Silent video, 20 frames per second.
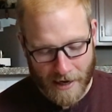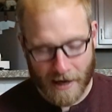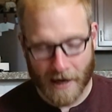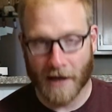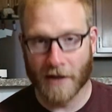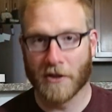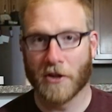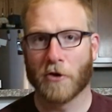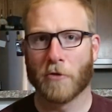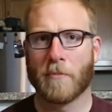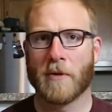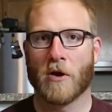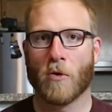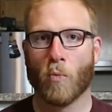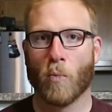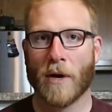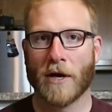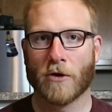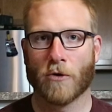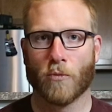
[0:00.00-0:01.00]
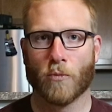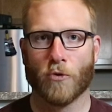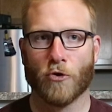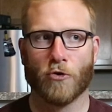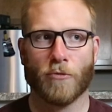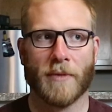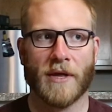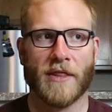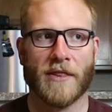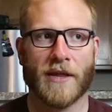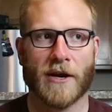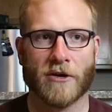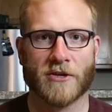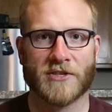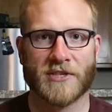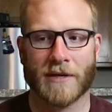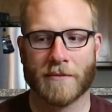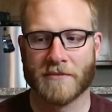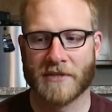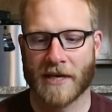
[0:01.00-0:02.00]
a little bit of wiggle room in there
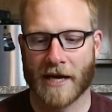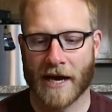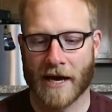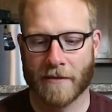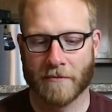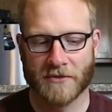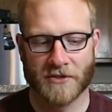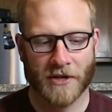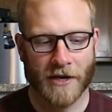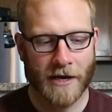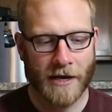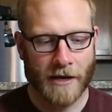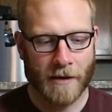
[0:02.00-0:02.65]
sometimes,